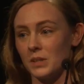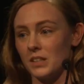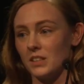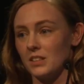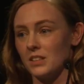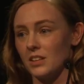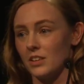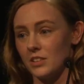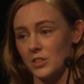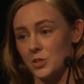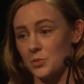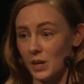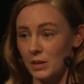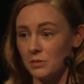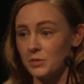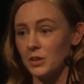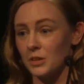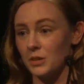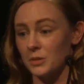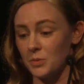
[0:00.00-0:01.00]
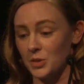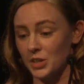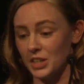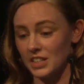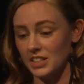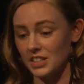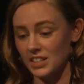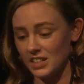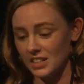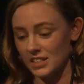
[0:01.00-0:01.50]
built on a 12-column
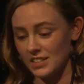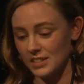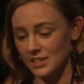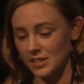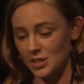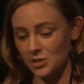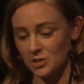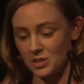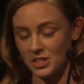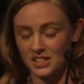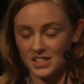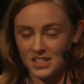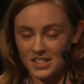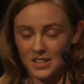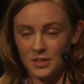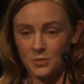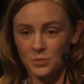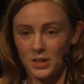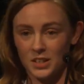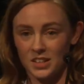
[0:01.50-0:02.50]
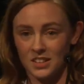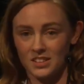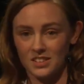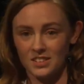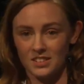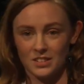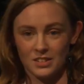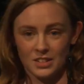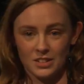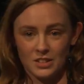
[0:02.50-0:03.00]
grid. So you can see where
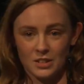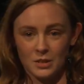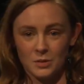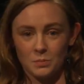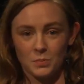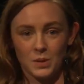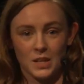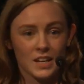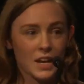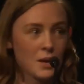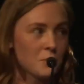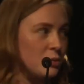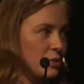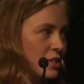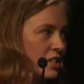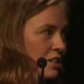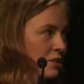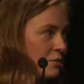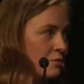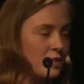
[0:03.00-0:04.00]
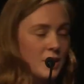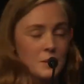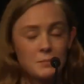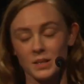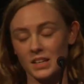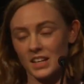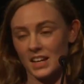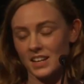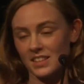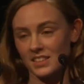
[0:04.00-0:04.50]
being able to
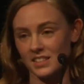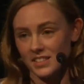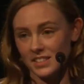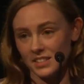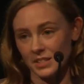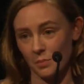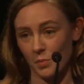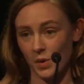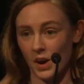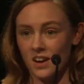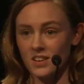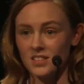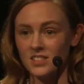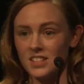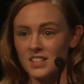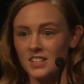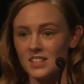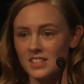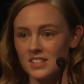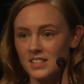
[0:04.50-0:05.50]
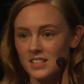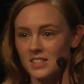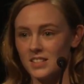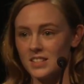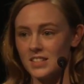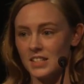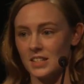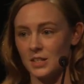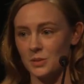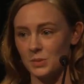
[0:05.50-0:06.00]
replicate this in a browser
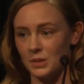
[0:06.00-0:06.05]
is going